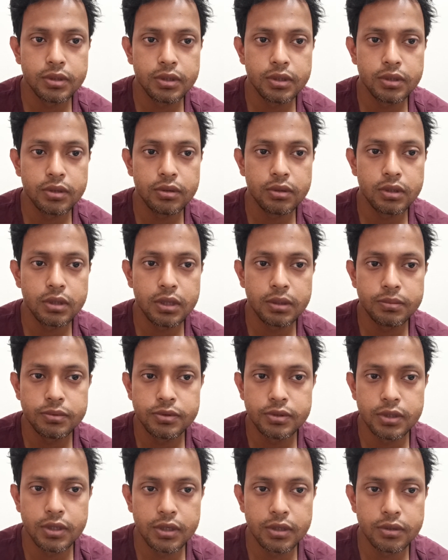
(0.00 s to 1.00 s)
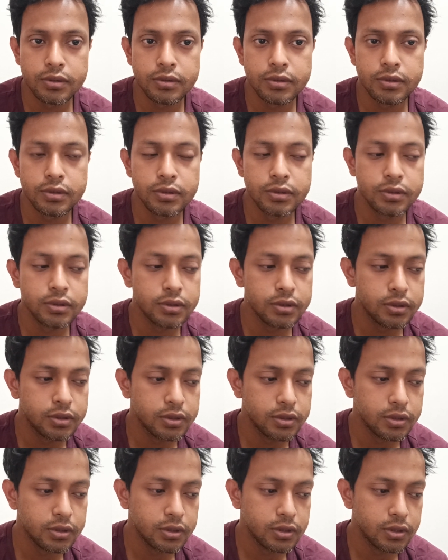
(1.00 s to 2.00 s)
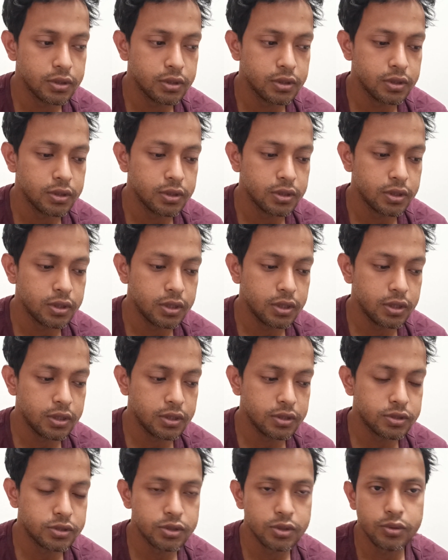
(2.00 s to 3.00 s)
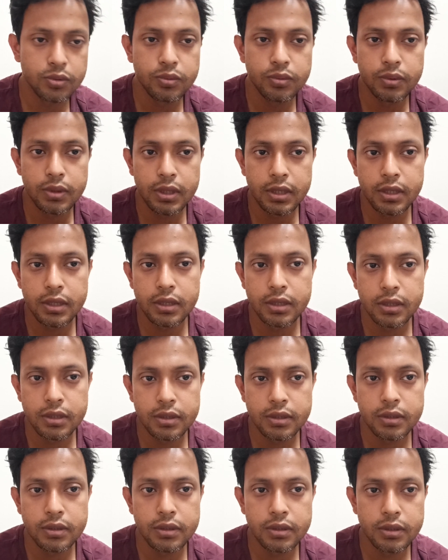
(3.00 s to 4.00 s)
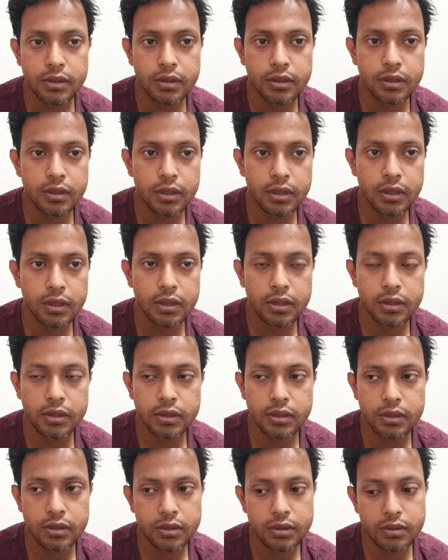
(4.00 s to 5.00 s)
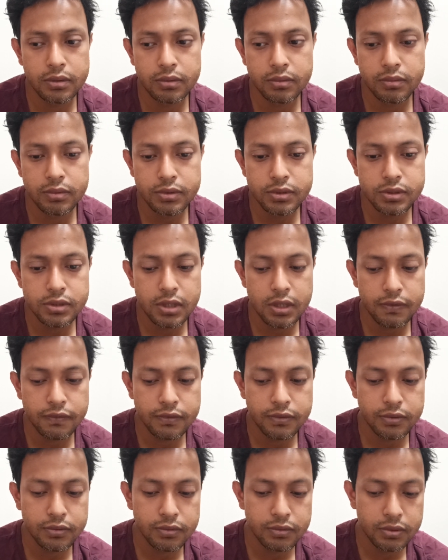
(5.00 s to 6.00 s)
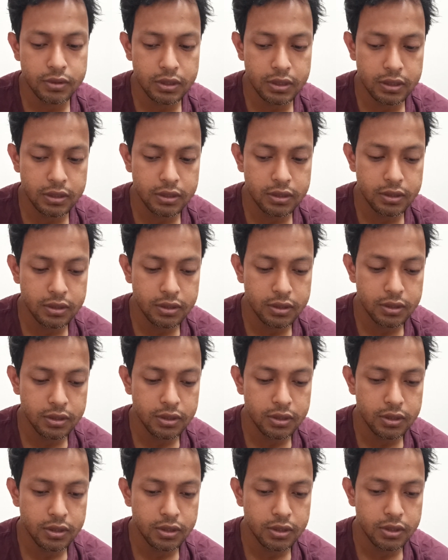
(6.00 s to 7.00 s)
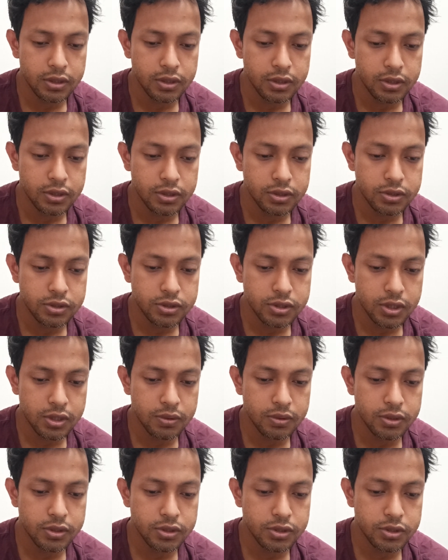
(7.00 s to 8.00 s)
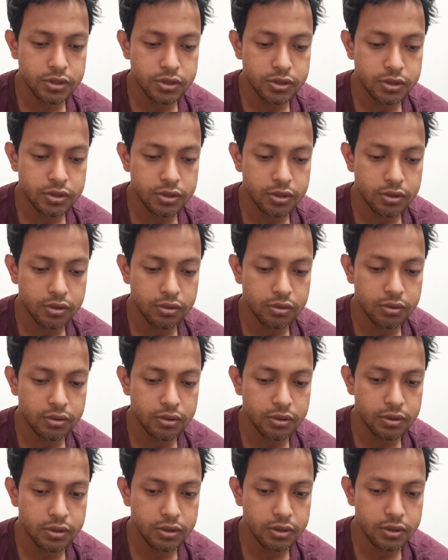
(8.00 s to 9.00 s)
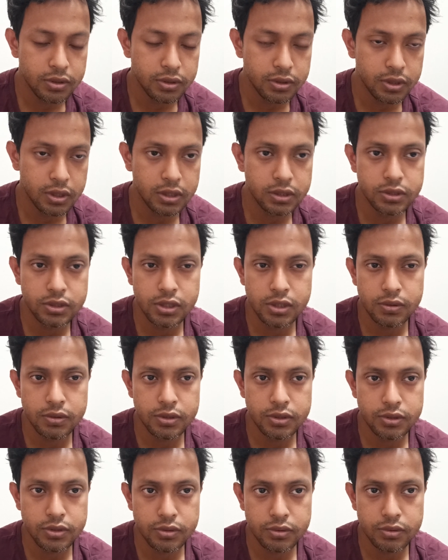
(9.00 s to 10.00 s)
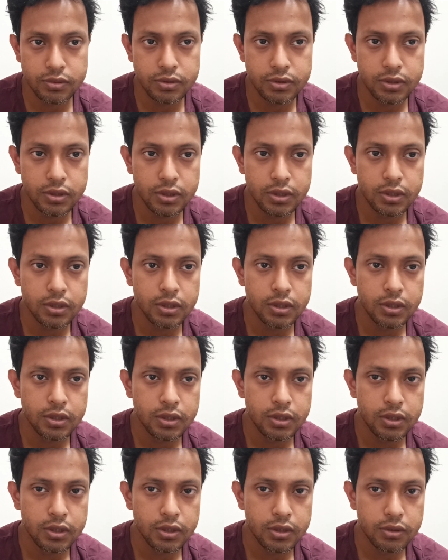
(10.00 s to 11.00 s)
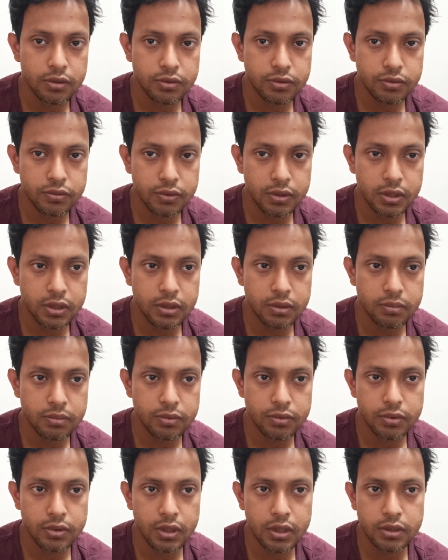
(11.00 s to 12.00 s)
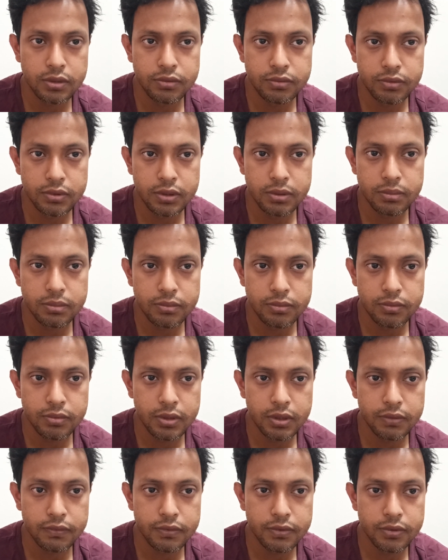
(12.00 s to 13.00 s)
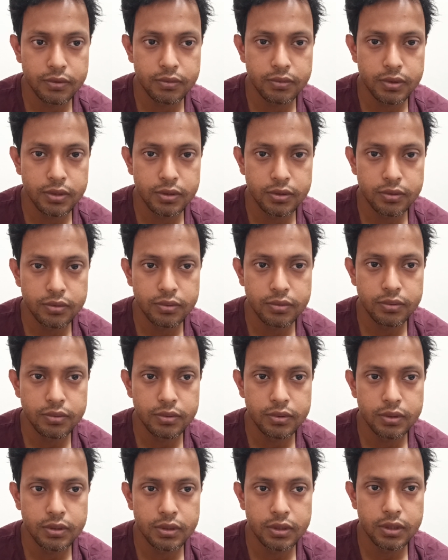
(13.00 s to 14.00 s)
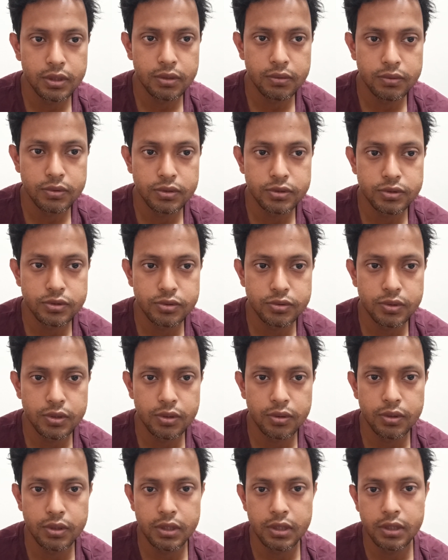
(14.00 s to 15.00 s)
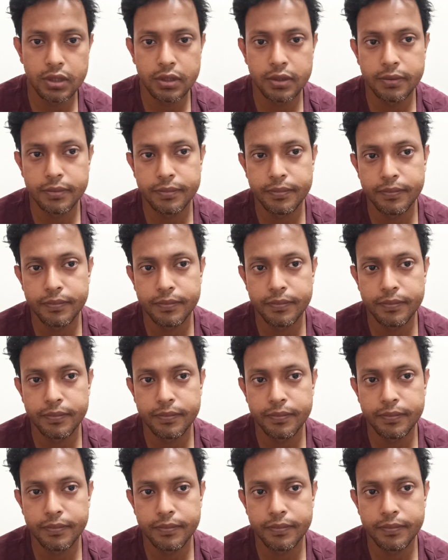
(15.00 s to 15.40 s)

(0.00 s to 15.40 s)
it all comes together in its own way, and we just have to like cherish or not cherish, or dream or not dream, whatever we do, like we just do accordingly.